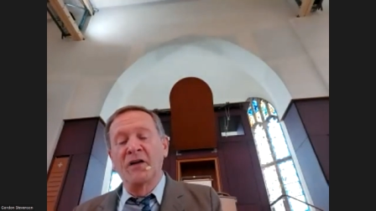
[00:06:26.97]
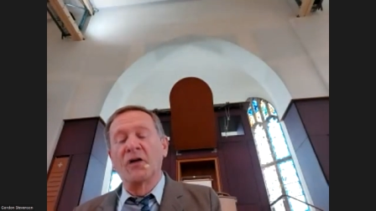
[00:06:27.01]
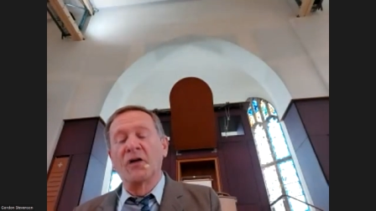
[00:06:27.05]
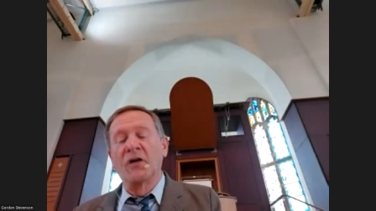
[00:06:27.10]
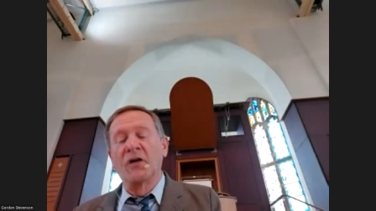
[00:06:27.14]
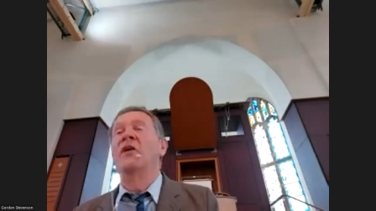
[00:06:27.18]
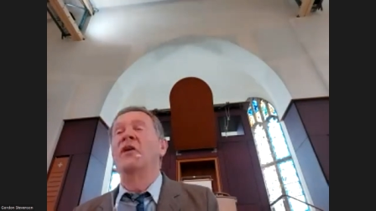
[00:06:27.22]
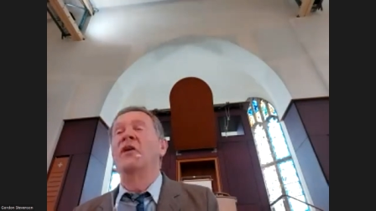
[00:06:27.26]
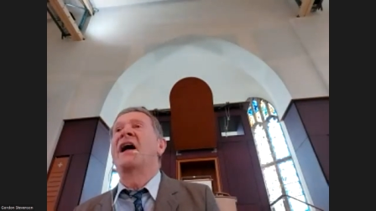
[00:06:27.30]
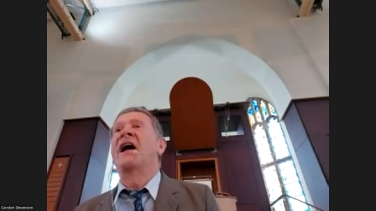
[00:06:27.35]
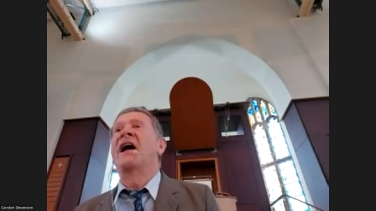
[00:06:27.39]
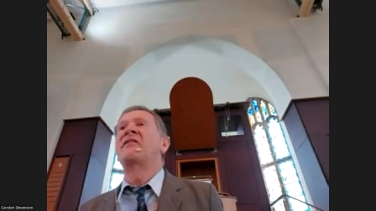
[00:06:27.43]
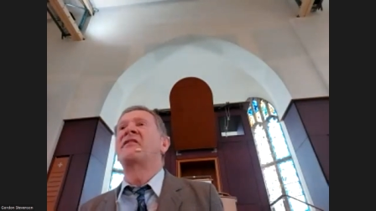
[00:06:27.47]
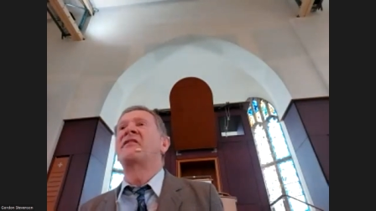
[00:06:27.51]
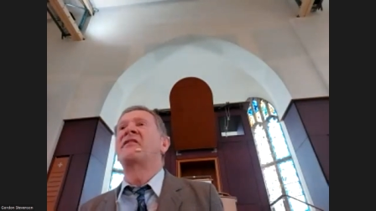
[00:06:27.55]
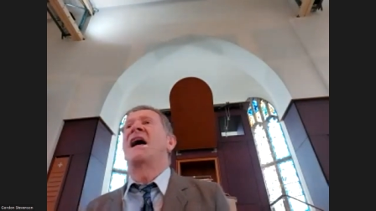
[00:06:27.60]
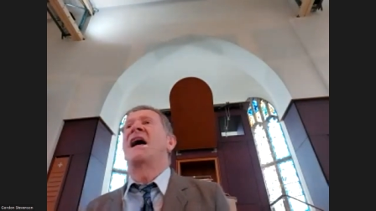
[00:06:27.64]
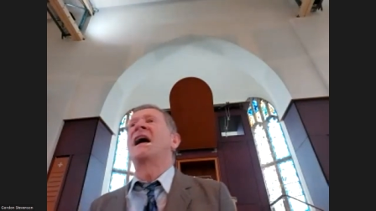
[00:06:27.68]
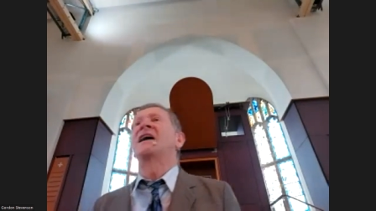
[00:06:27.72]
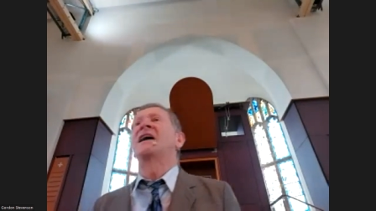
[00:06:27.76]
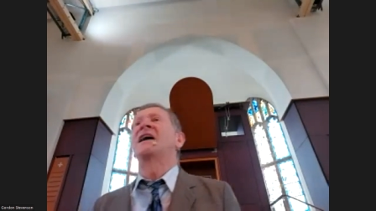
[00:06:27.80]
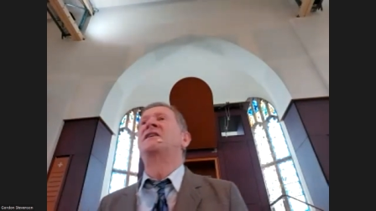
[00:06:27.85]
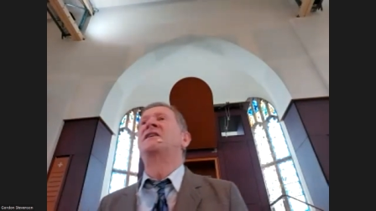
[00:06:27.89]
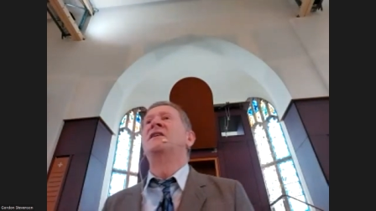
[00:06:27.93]
God has
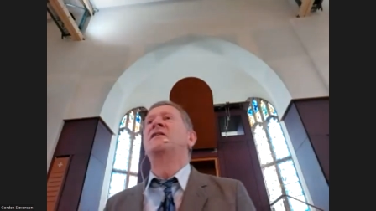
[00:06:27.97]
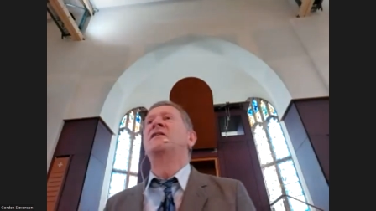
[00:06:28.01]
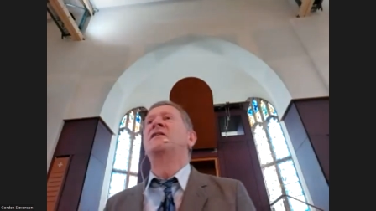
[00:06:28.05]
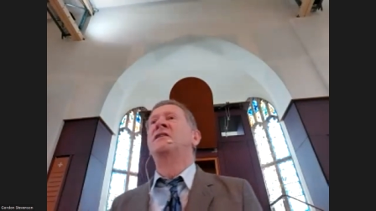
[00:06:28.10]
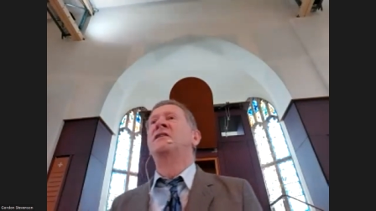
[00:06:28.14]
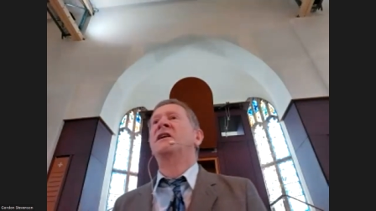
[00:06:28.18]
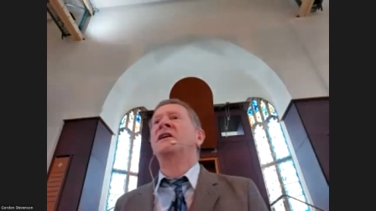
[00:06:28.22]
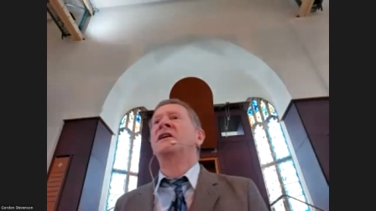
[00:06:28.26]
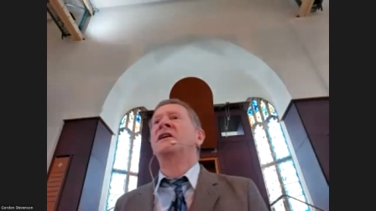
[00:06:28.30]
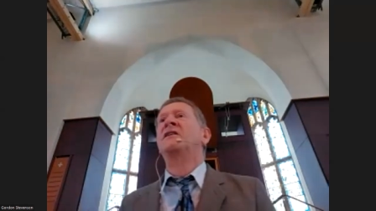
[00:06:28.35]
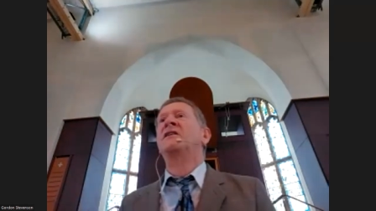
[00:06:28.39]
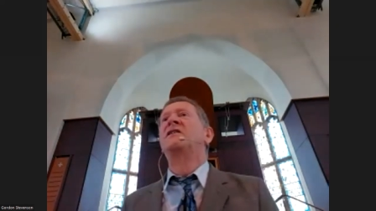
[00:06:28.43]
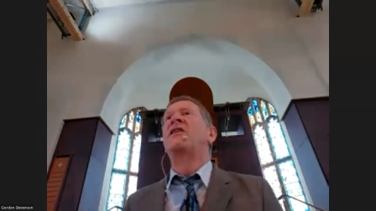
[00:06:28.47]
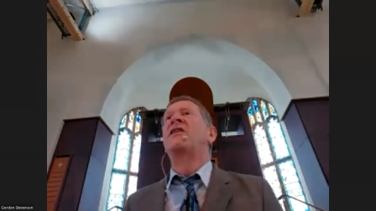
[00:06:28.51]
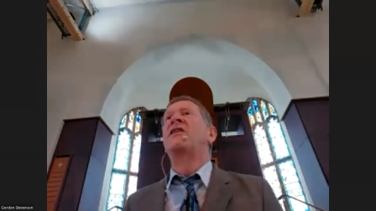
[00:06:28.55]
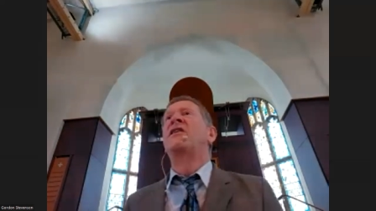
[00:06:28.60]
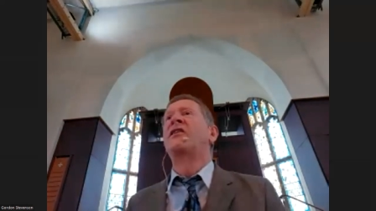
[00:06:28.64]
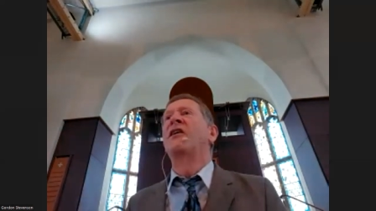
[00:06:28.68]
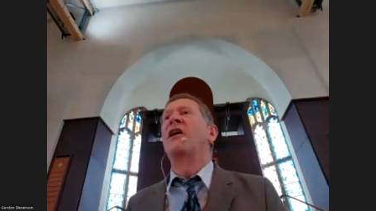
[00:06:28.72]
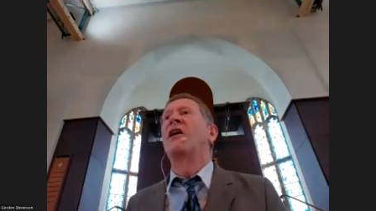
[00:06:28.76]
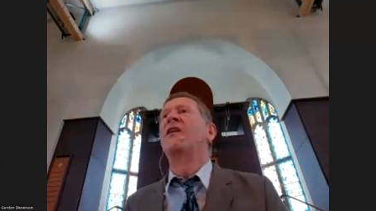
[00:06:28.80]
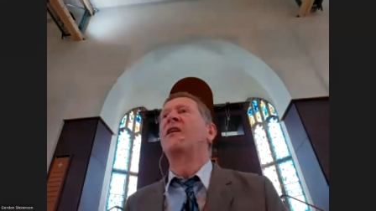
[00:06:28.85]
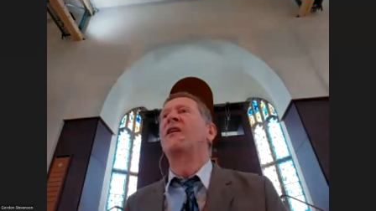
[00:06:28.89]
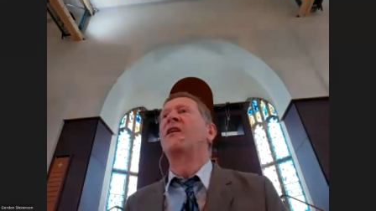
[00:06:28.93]
acted
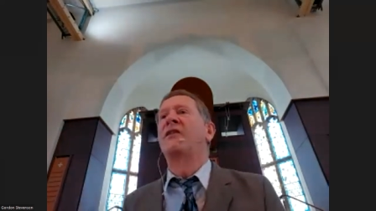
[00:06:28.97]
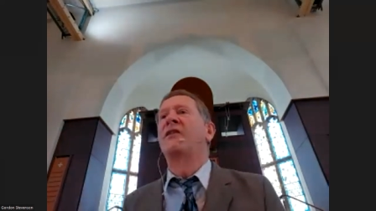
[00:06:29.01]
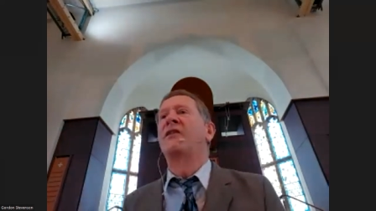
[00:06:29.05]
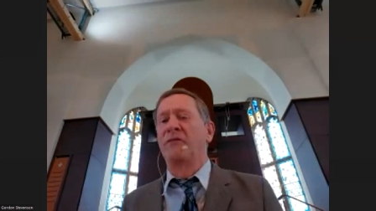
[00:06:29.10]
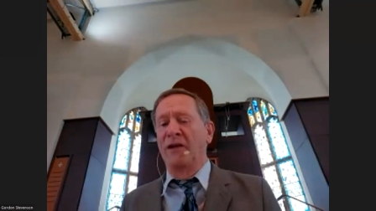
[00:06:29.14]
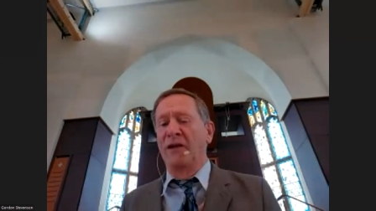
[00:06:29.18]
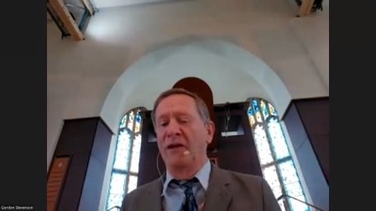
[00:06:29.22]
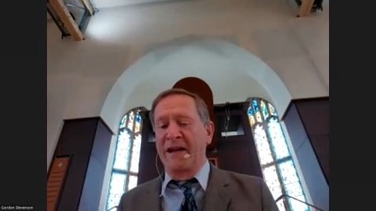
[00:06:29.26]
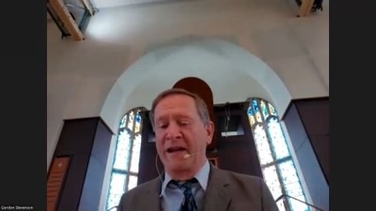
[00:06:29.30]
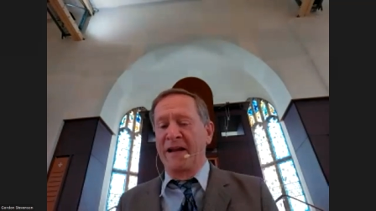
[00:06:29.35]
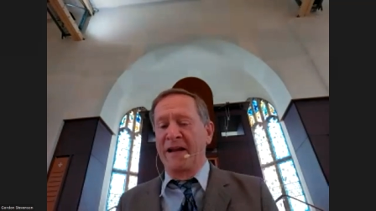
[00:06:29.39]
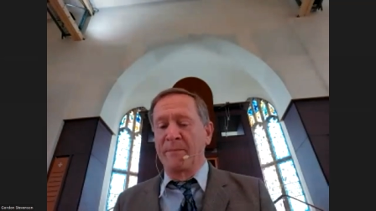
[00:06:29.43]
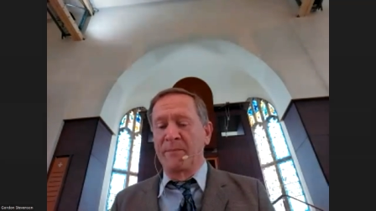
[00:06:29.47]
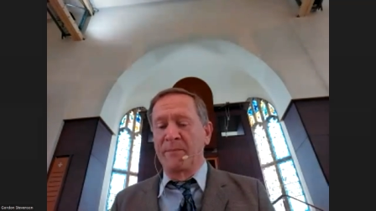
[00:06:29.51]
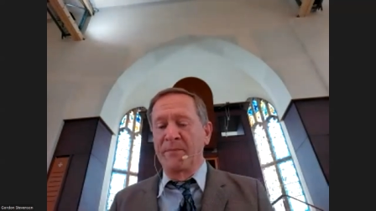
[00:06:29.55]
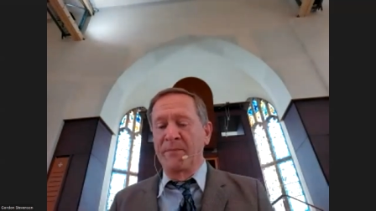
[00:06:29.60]
decisively.